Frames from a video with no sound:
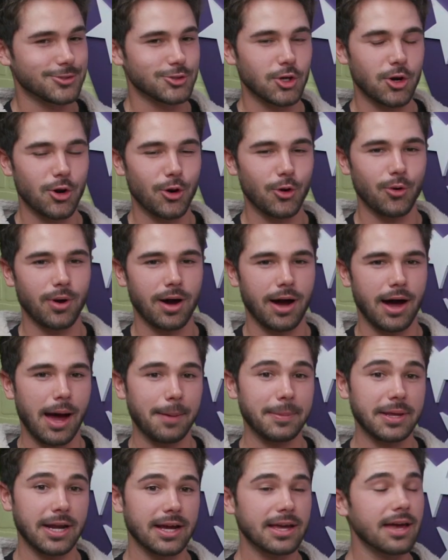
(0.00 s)
So
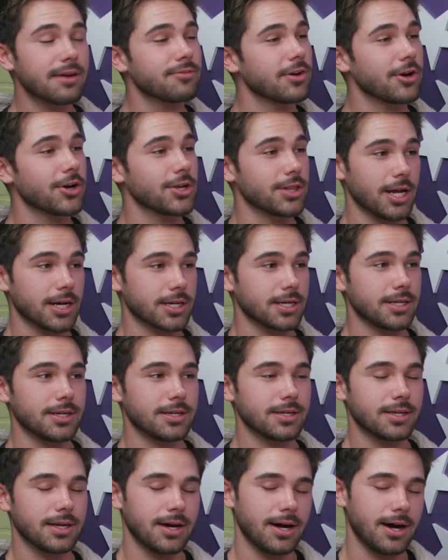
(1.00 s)
I mean, I got very lucky.
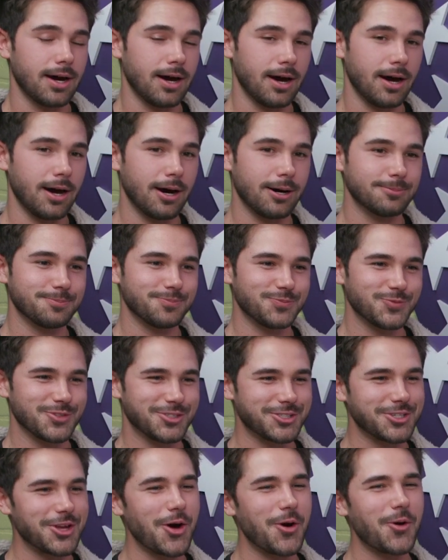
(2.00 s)
It's a very silly um, question.
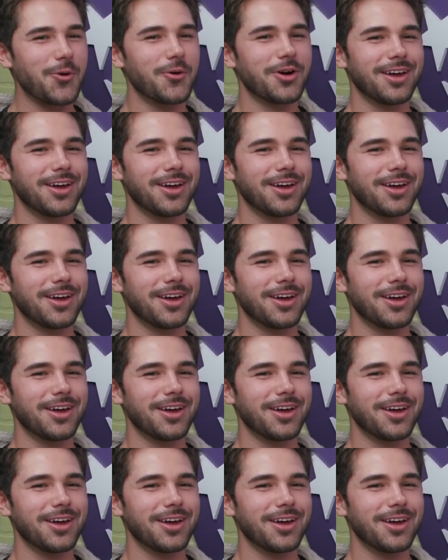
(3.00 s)
So